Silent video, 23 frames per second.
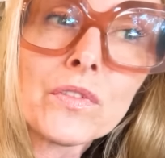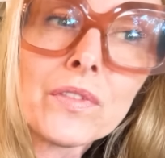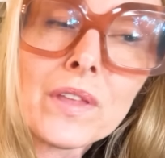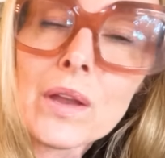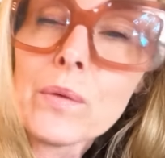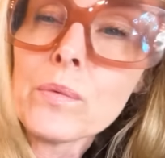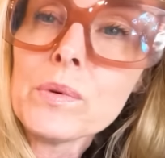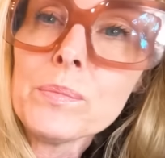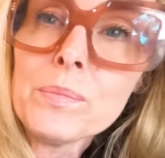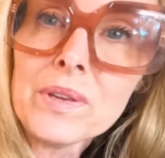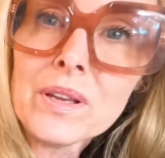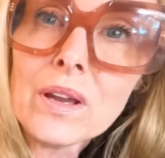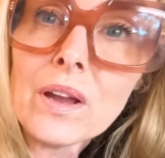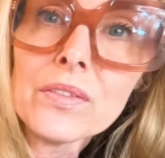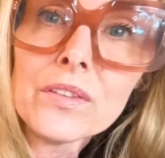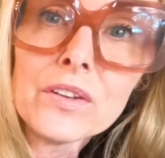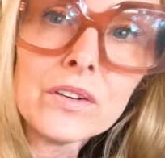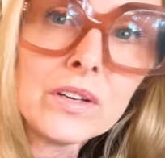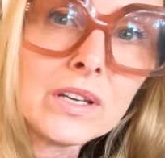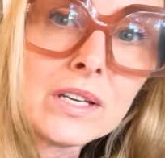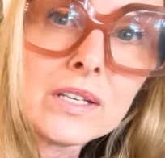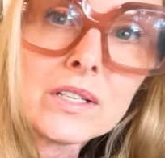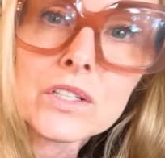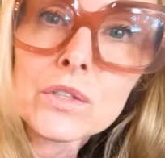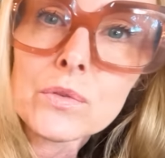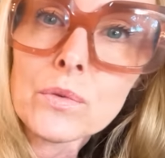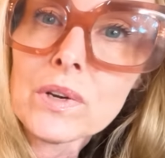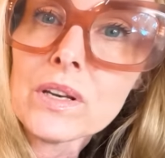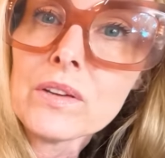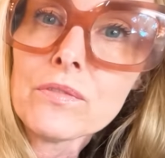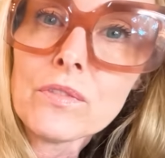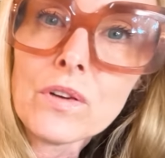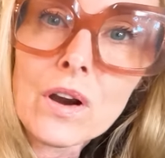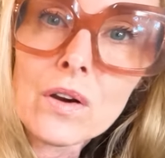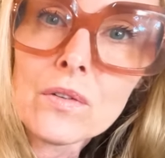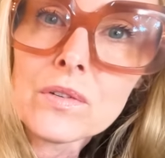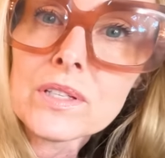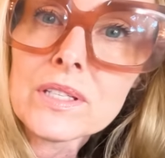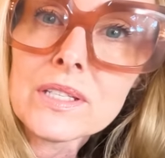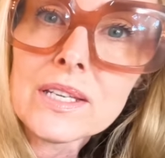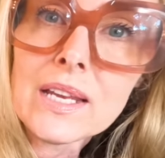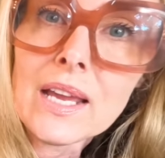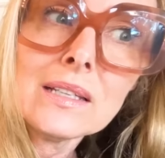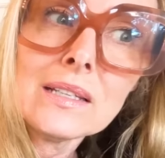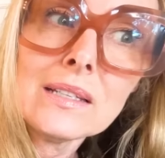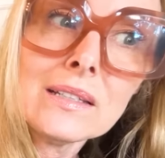they would be on their knees 24 hours a
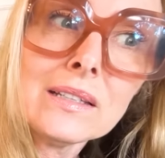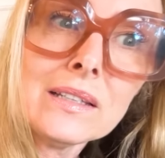day.